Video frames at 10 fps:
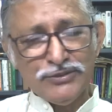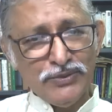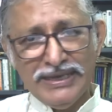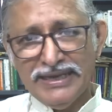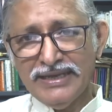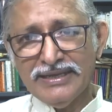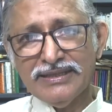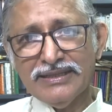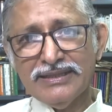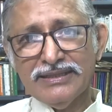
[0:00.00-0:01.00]
Today,
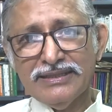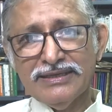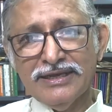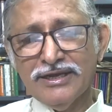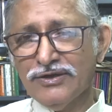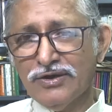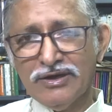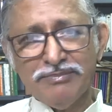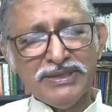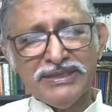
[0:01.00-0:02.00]

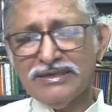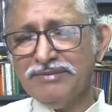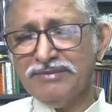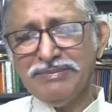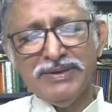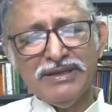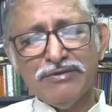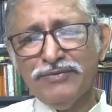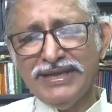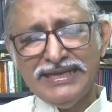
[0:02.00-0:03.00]
non brethren people
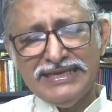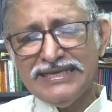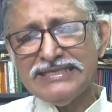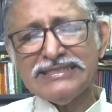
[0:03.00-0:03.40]
are very